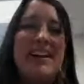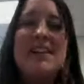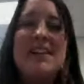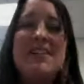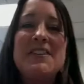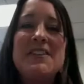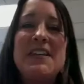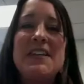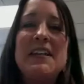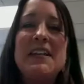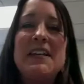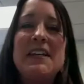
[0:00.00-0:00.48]
I
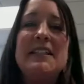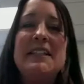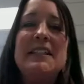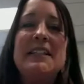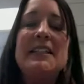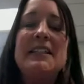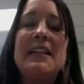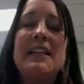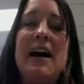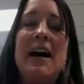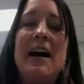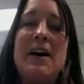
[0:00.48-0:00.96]
think it's
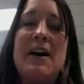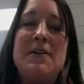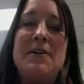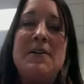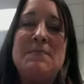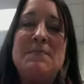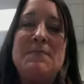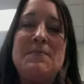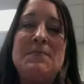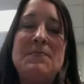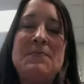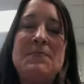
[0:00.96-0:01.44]

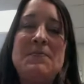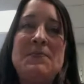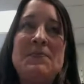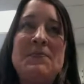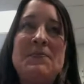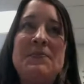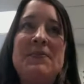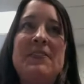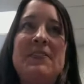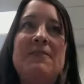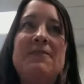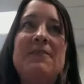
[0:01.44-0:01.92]

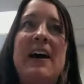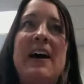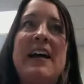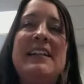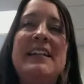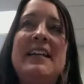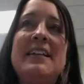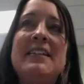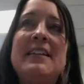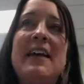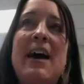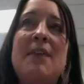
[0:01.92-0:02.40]

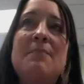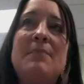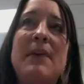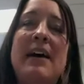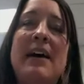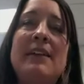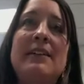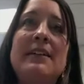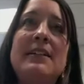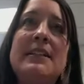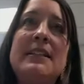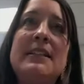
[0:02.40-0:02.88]
finding that
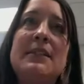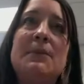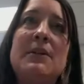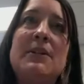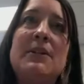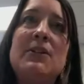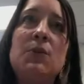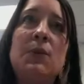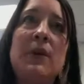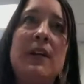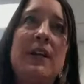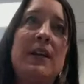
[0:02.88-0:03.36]
balance
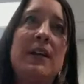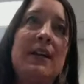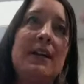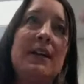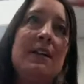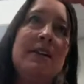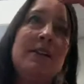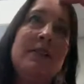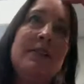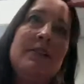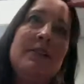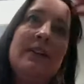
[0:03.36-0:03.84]

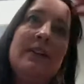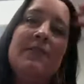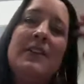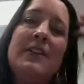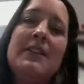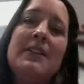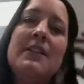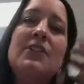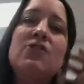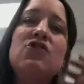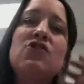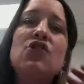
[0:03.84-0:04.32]
between
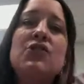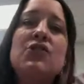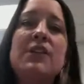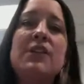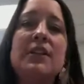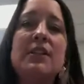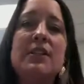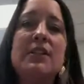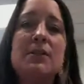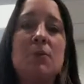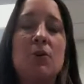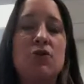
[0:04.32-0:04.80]
giving teachers
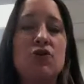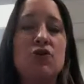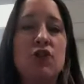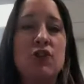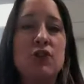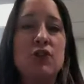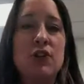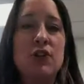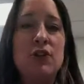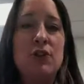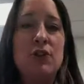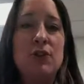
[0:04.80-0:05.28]
exposure
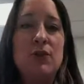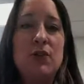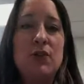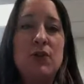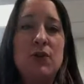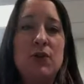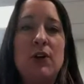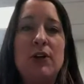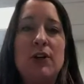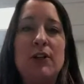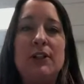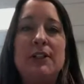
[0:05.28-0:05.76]
to new
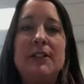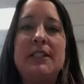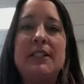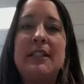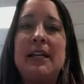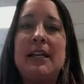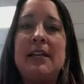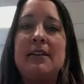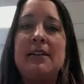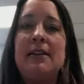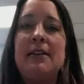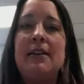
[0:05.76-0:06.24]
tools
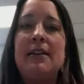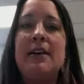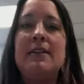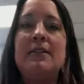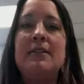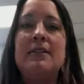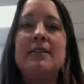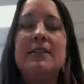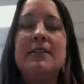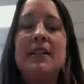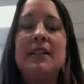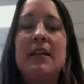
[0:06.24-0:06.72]
and
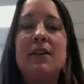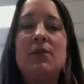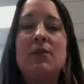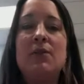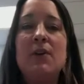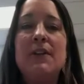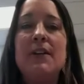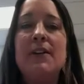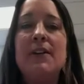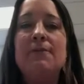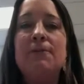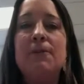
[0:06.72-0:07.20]
seeing
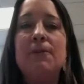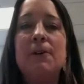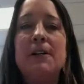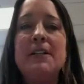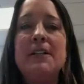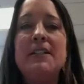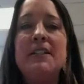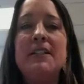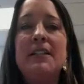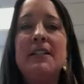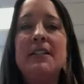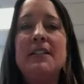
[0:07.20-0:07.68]
what the
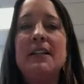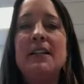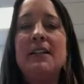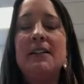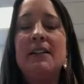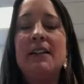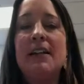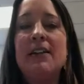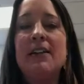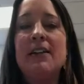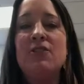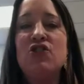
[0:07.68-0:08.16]
affordances
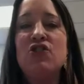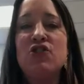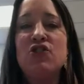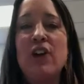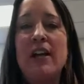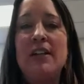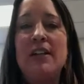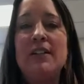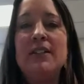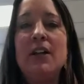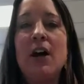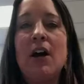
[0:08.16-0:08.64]
and
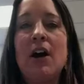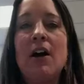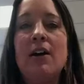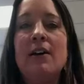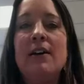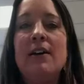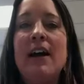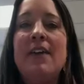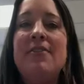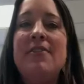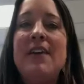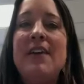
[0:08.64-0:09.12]
constraints
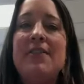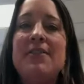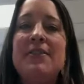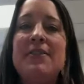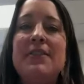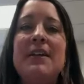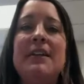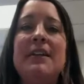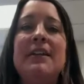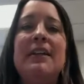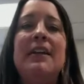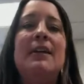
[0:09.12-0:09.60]
are, and then
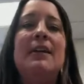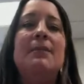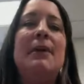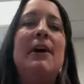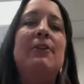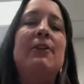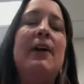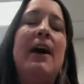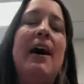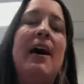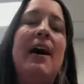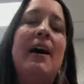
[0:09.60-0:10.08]
thinking
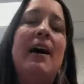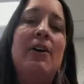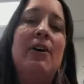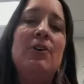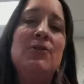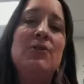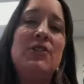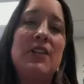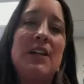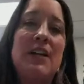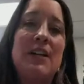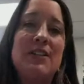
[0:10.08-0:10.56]
about how
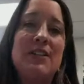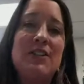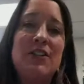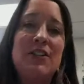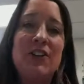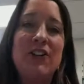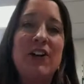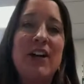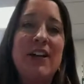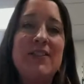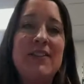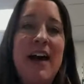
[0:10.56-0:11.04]
to
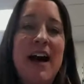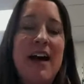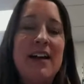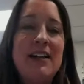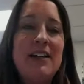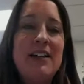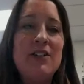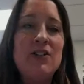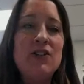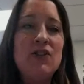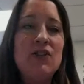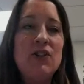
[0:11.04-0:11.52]
integrate that
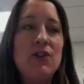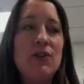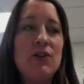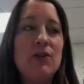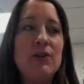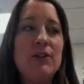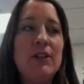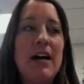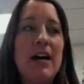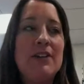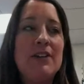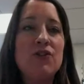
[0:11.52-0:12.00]
into
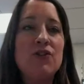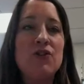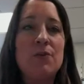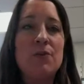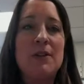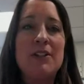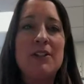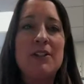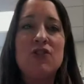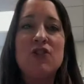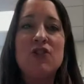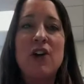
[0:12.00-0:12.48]
classroom
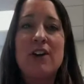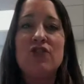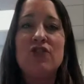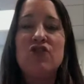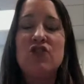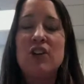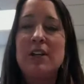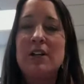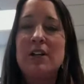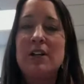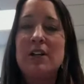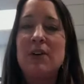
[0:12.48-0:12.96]

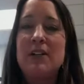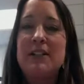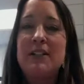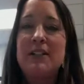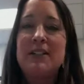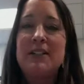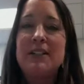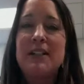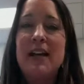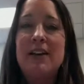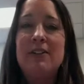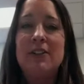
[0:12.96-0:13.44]
instruction and what
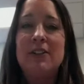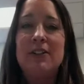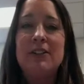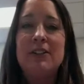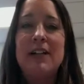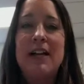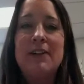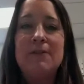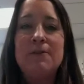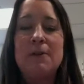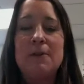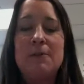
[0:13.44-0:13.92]
does that look
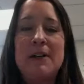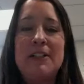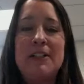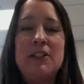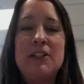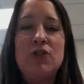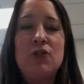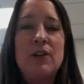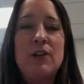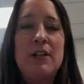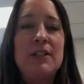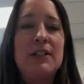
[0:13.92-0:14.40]
like for my
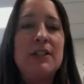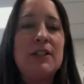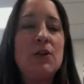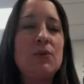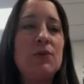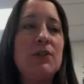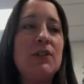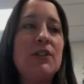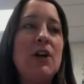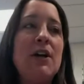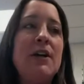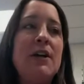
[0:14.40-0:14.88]
students. So
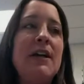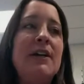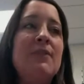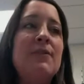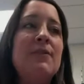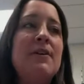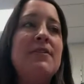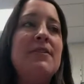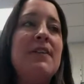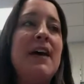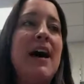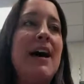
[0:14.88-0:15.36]
starting
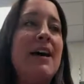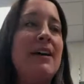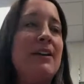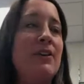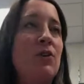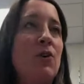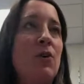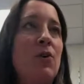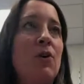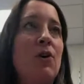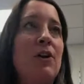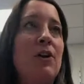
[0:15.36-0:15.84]
with that
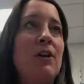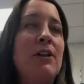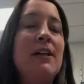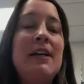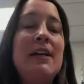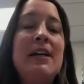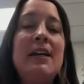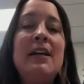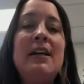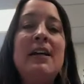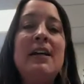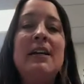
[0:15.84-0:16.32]
goal
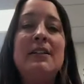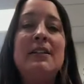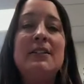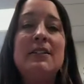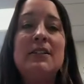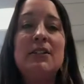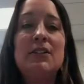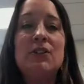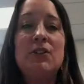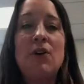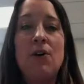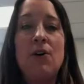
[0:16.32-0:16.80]

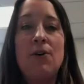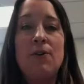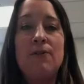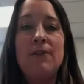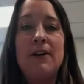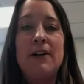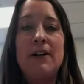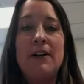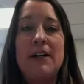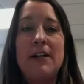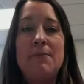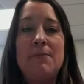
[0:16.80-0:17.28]
is so
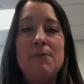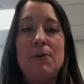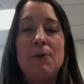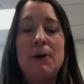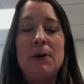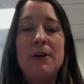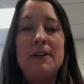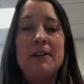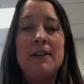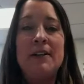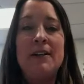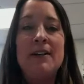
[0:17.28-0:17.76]
very
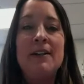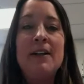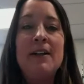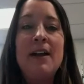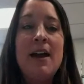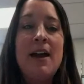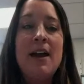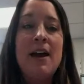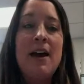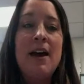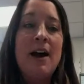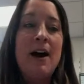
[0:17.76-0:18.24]
important.
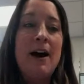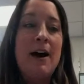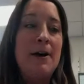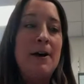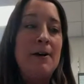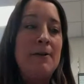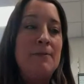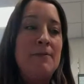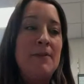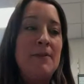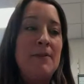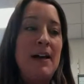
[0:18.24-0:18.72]

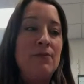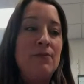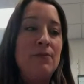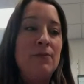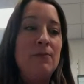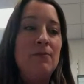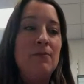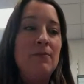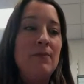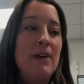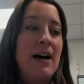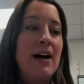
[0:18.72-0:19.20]
And
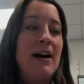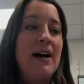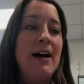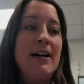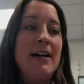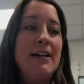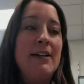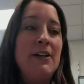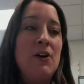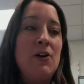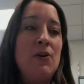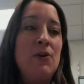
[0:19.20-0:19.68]
I
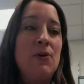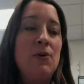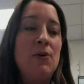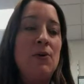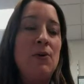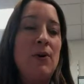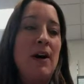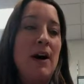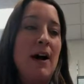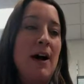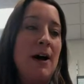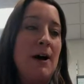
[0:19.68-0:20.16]

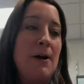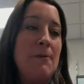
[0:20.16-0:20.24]
know